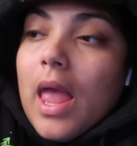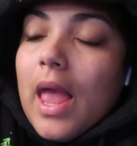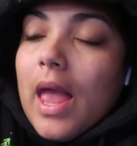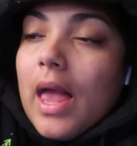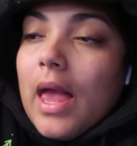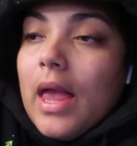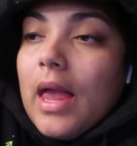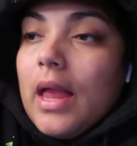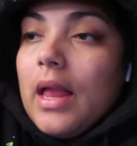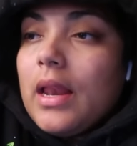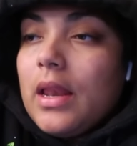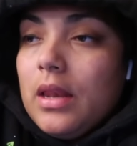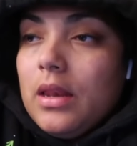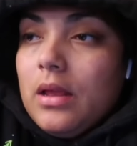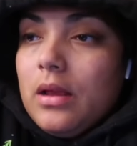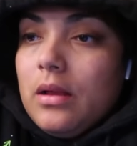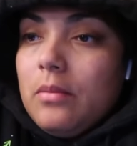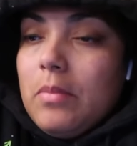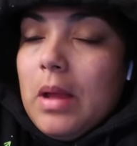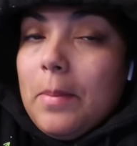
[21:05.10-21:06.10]

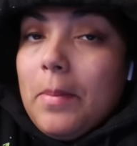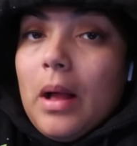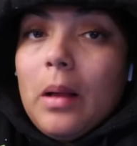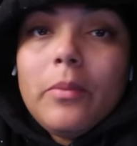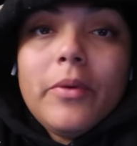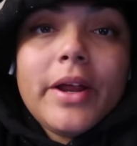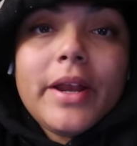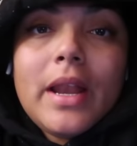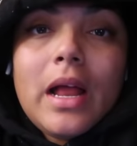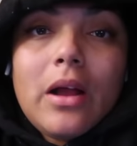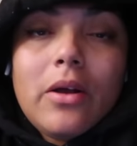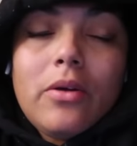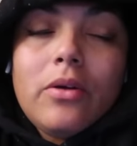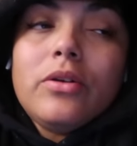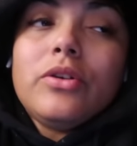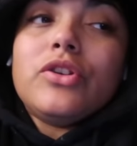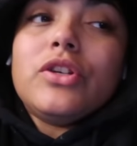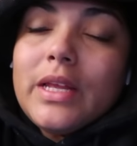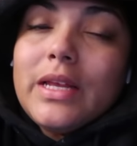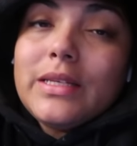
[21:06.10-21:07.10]
And my mom right
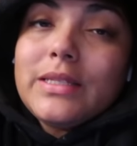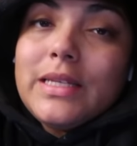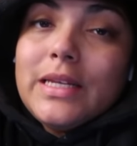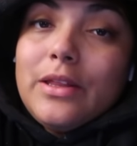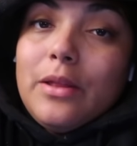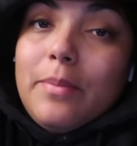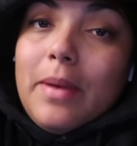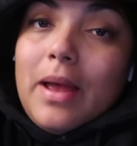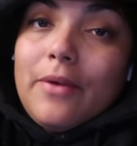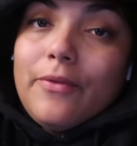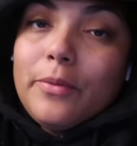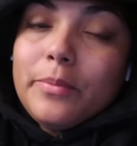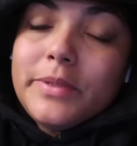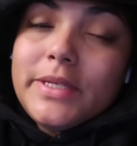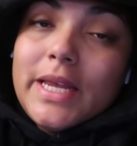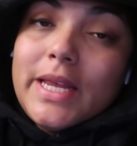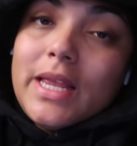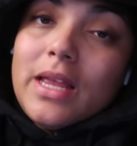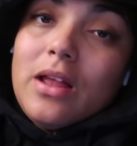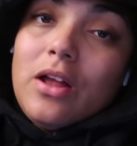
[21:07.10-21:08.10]
now is in the bathroom
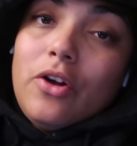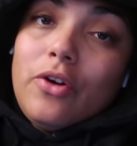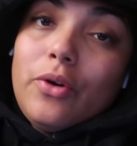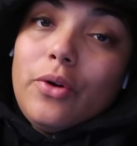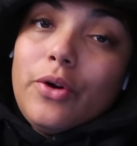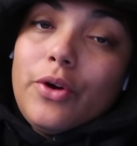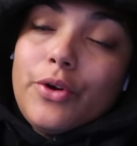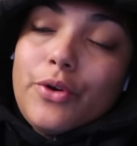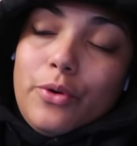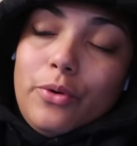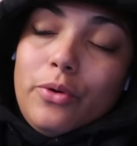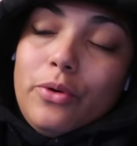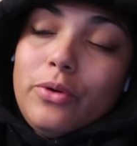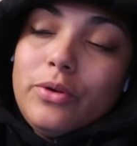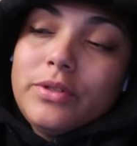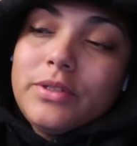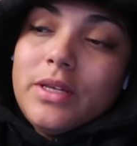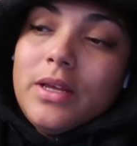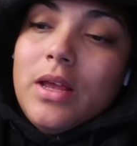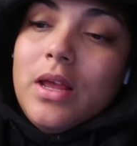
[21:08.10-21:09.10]
taking out her
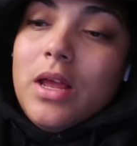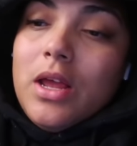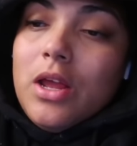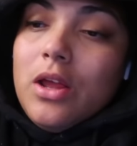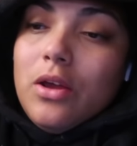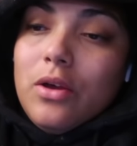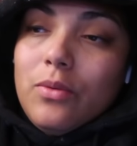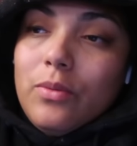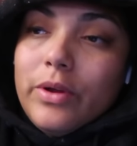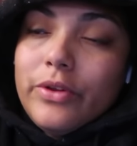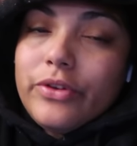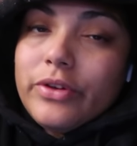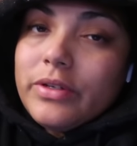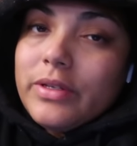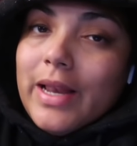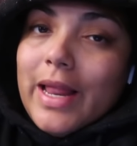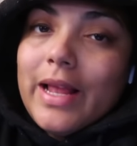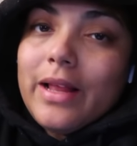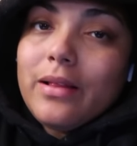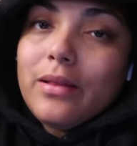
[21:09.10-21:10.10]
rolos, which
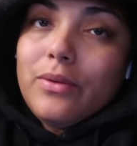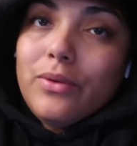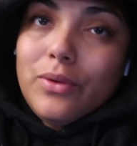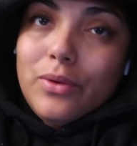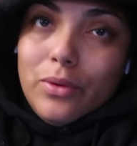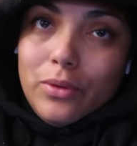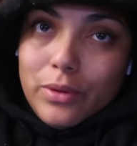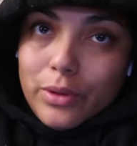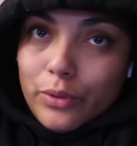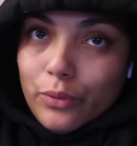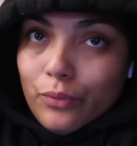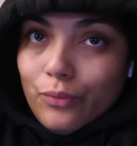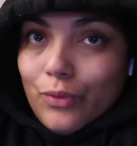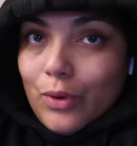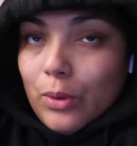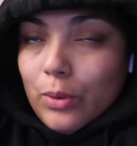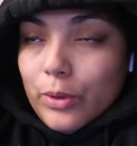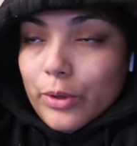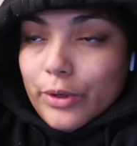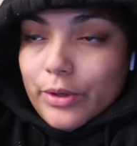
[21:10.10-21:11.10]
is like, you know, the little
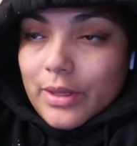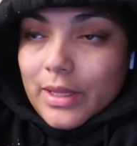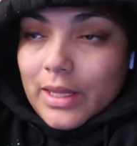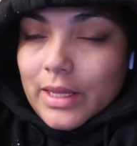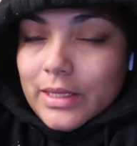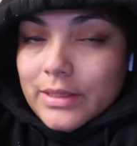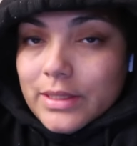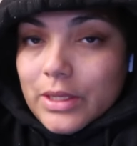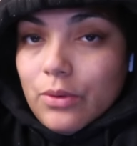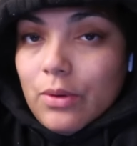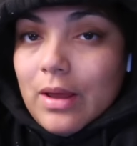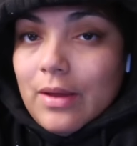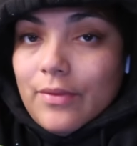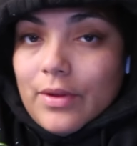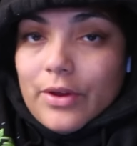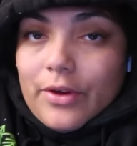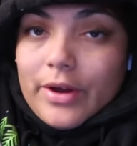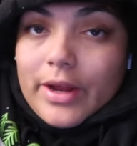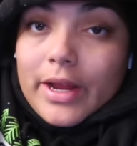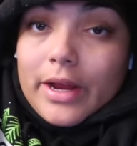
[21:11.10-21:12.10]
roller thingies that you have
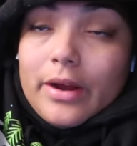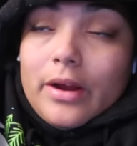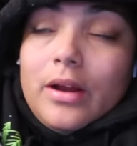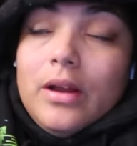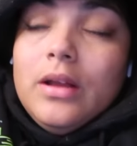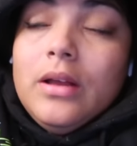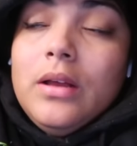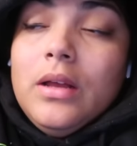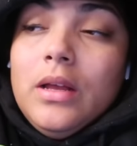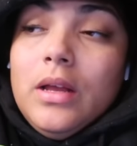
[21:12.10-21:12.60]
in your hair.